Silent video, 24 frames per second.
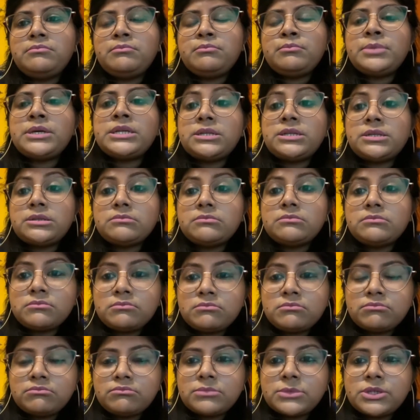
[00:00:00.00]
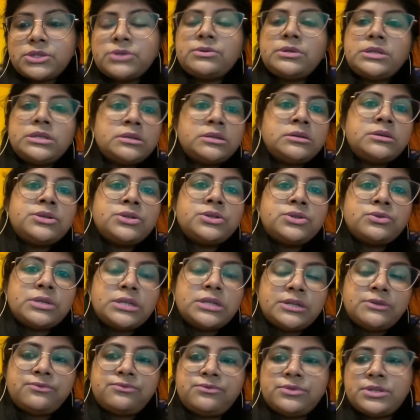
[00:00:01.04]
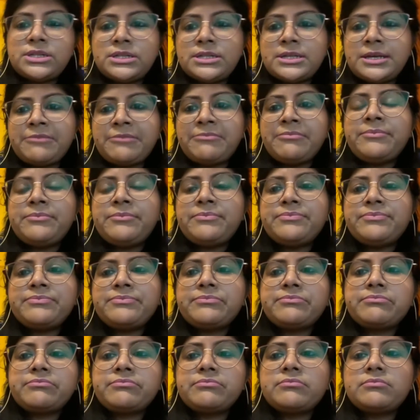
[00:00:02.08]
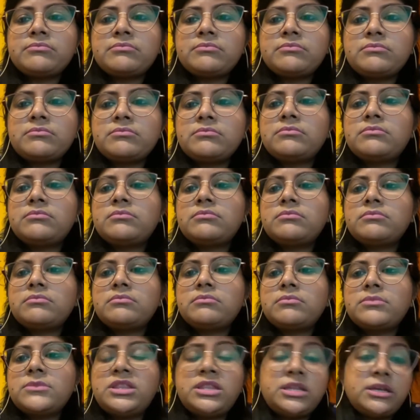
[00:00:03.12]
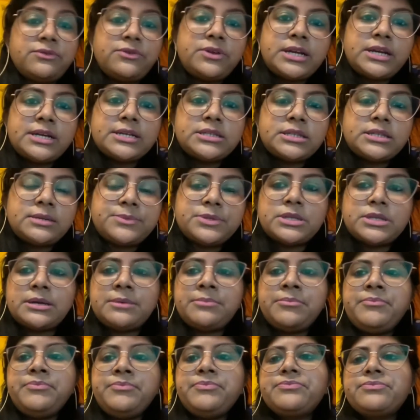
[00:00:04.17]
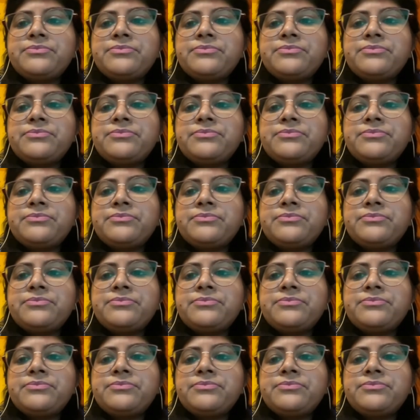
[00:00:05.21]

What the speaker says: but you learn to live with them, never accept them,